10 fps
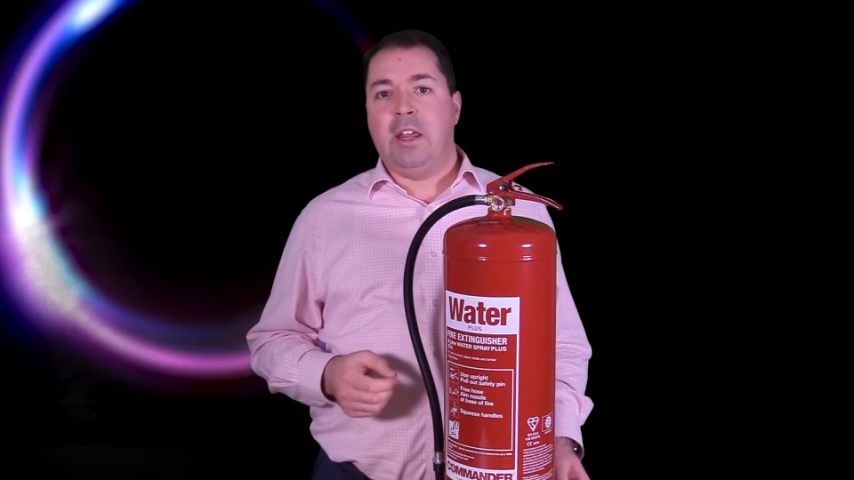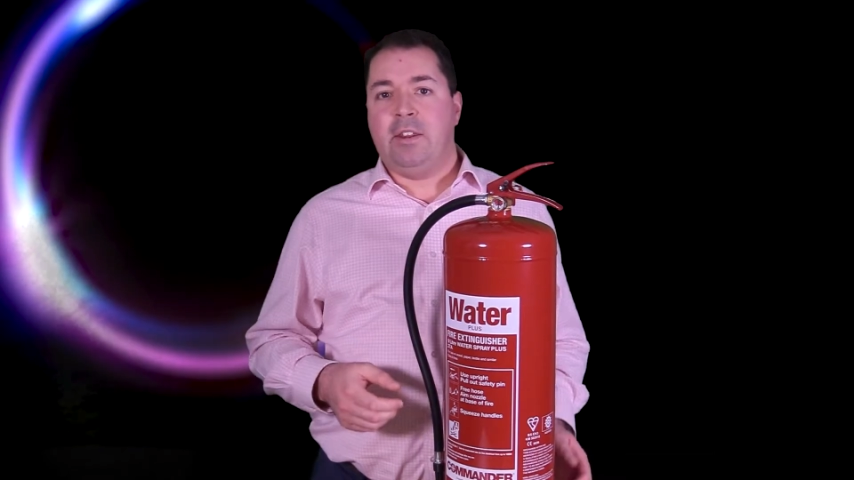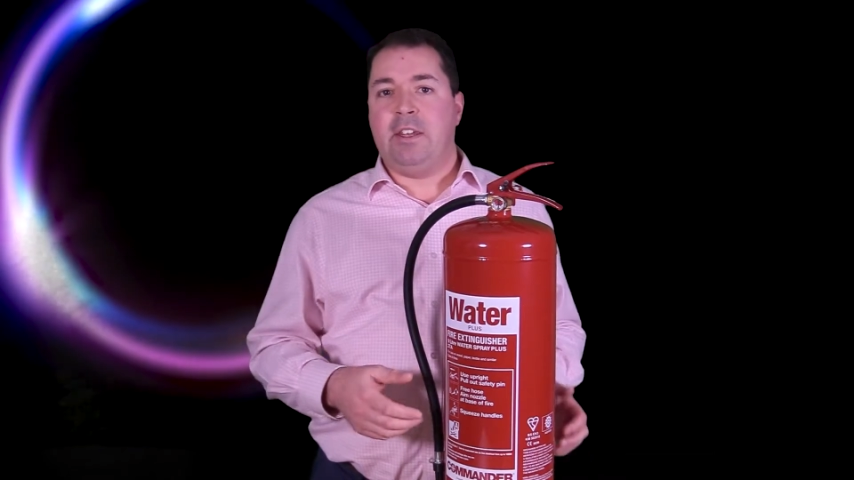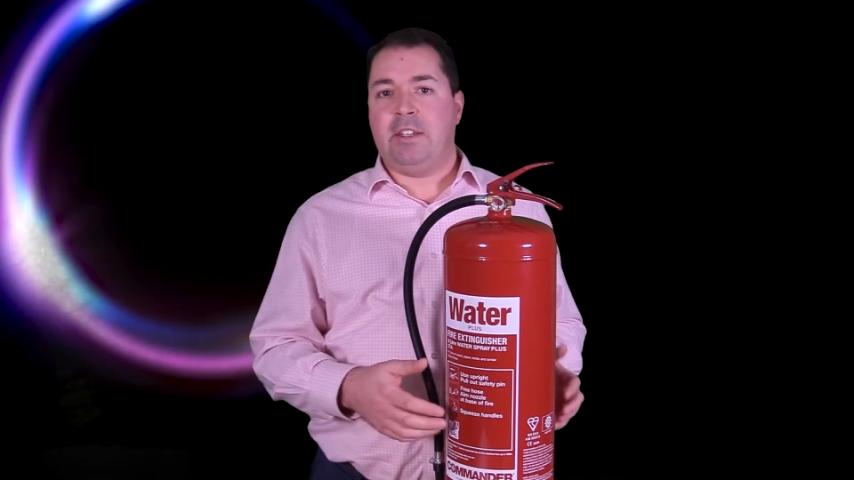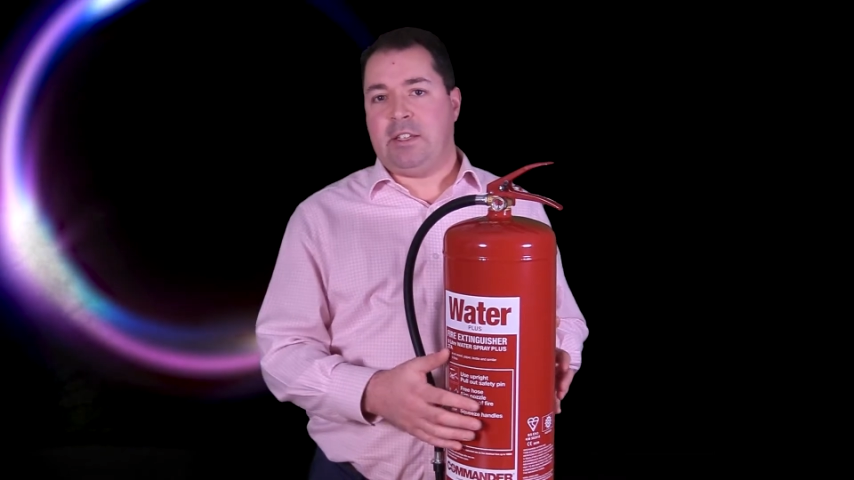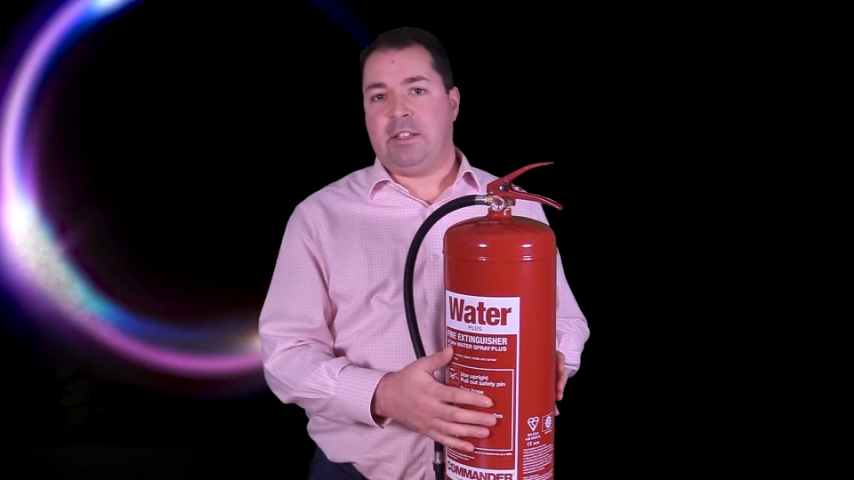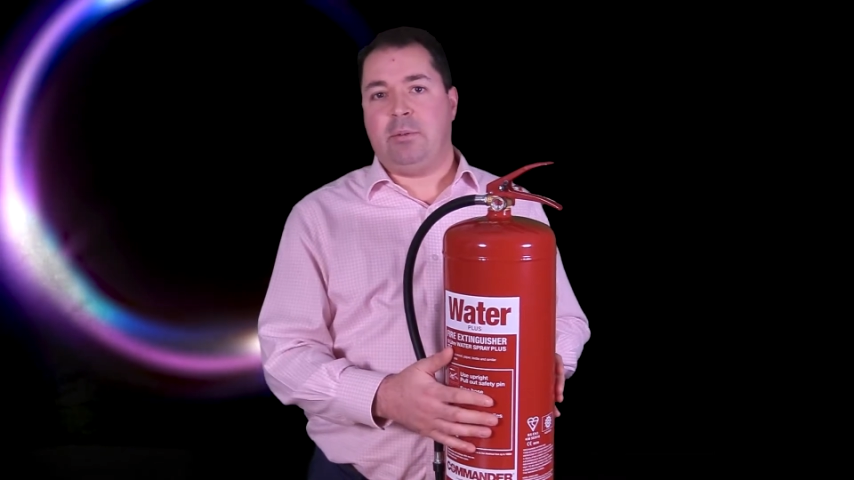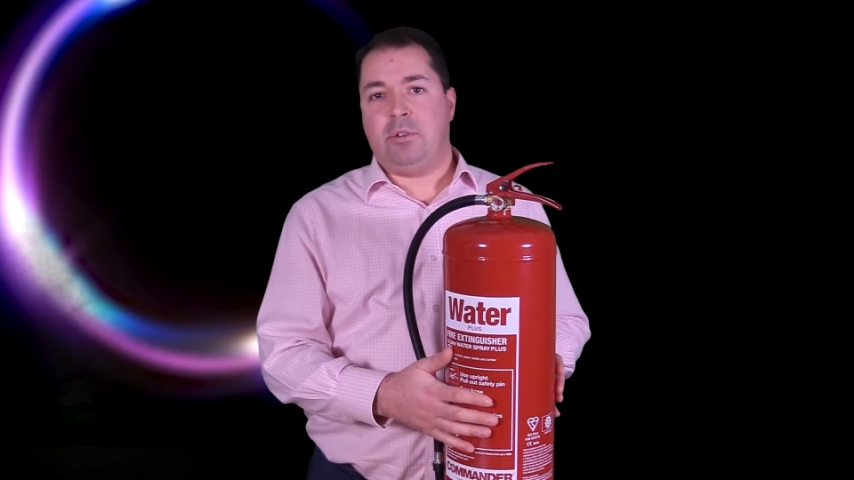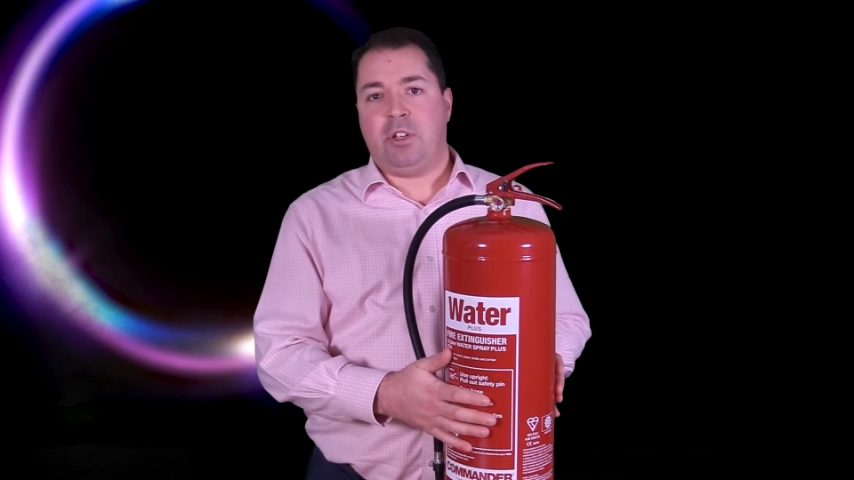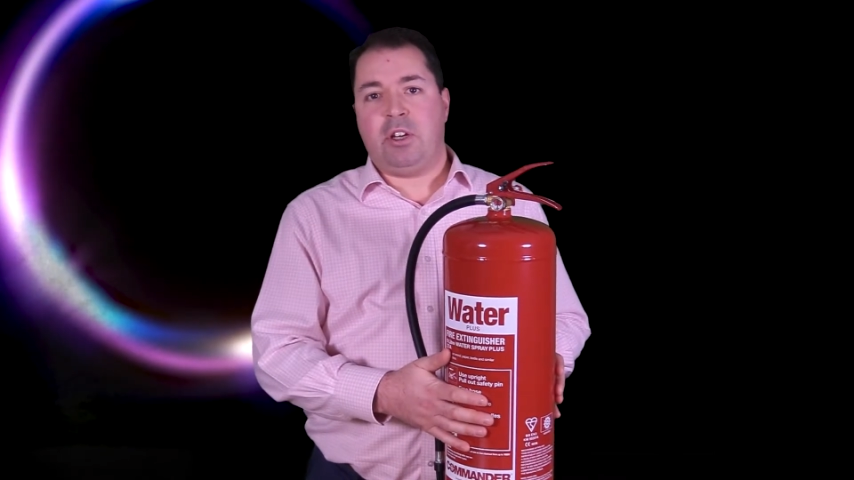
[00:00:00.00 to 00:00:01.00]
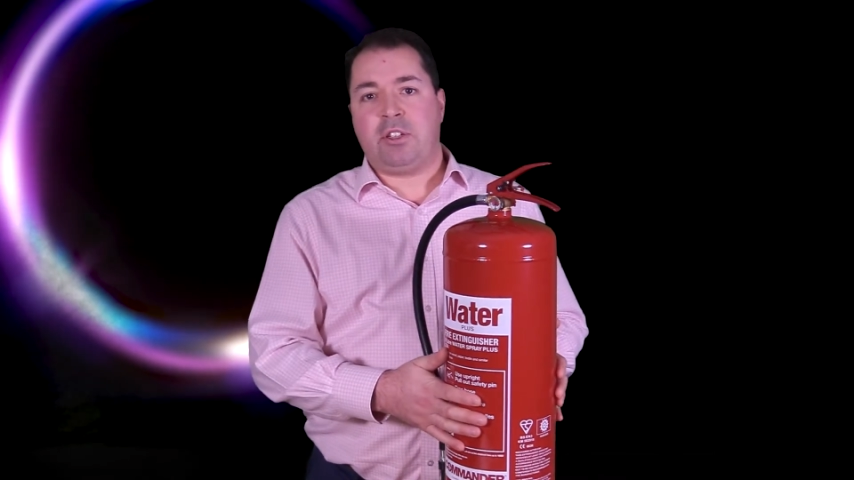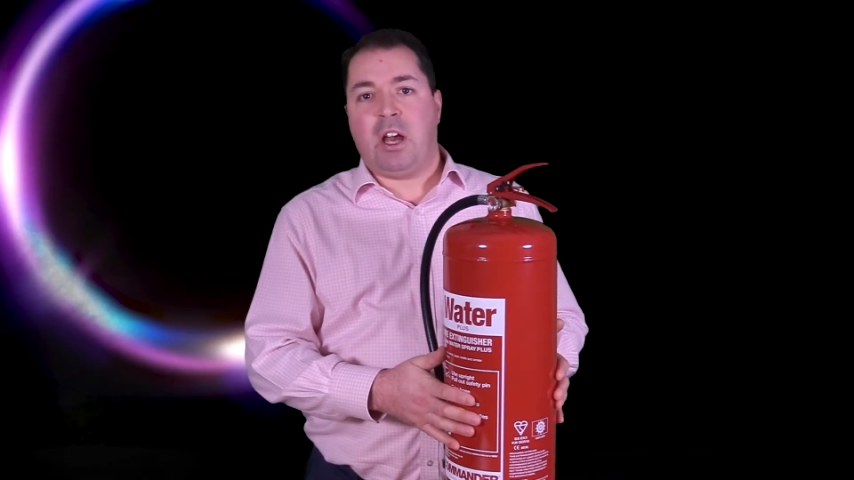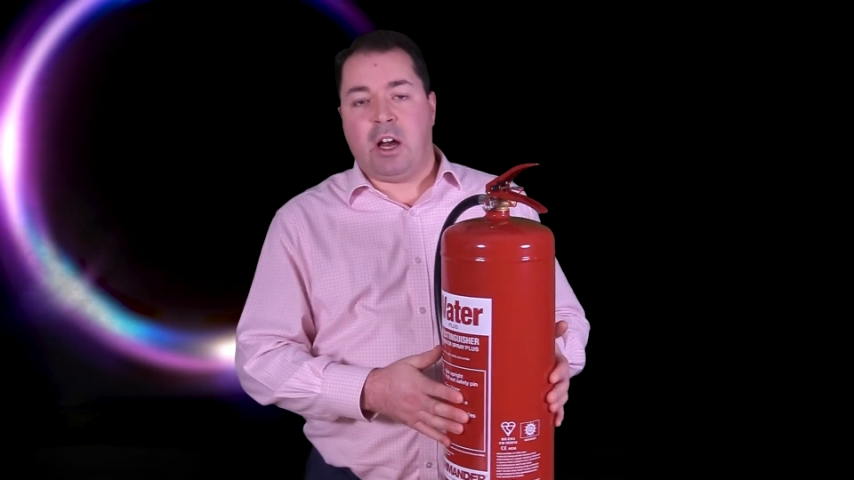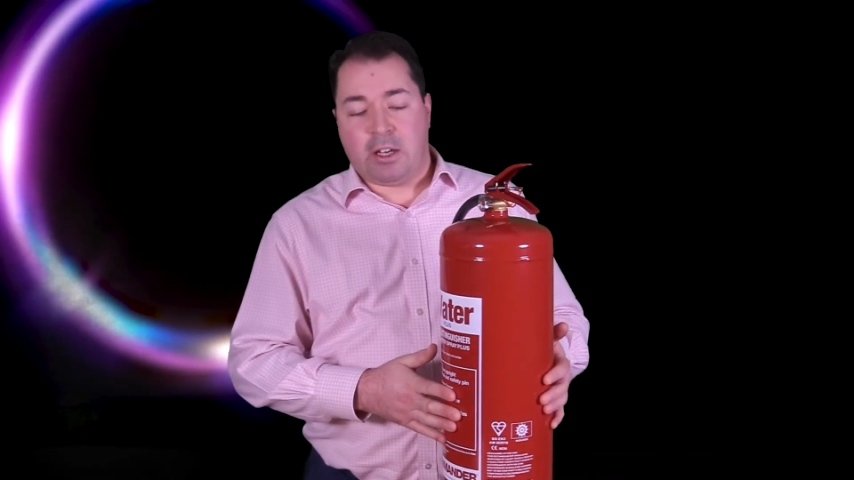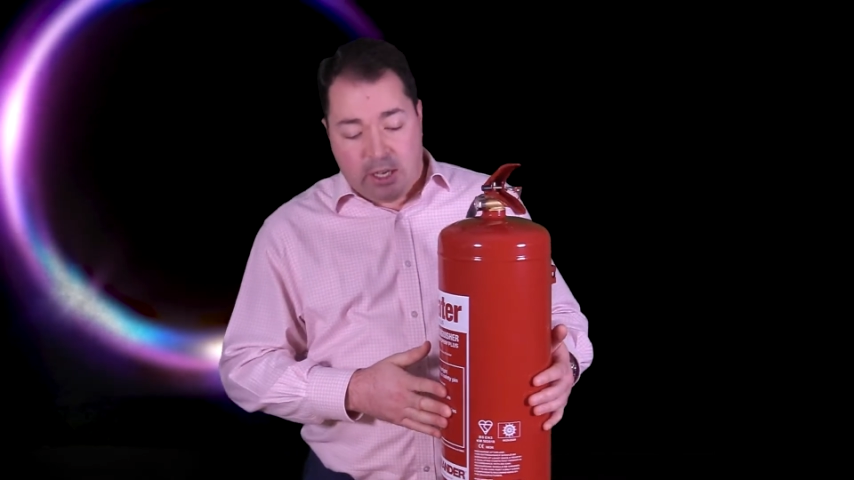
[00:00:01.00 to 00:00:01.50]
these extinguishers
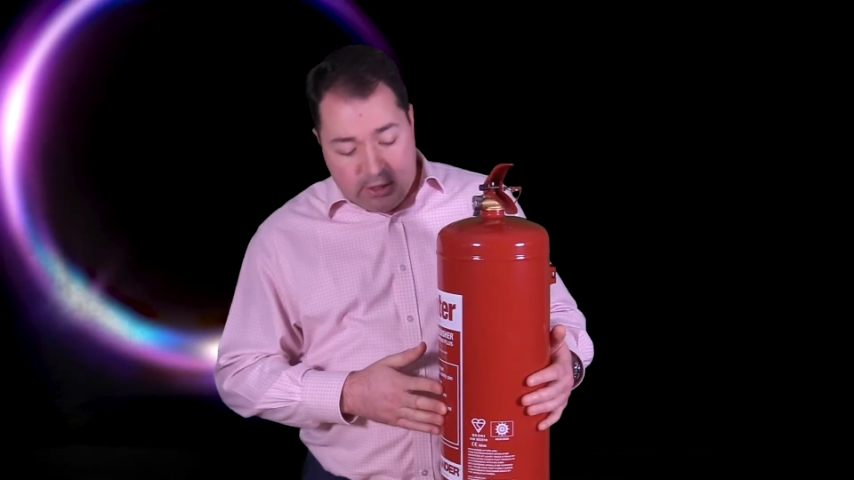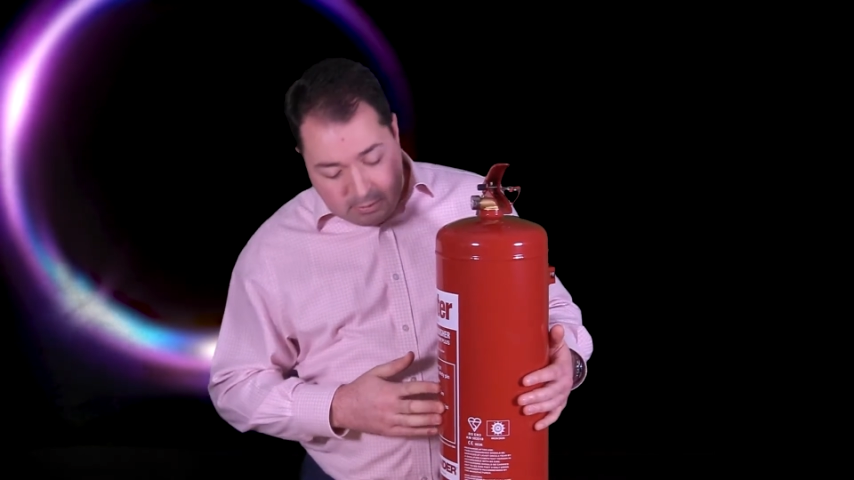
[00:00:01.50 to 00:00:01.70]
are kite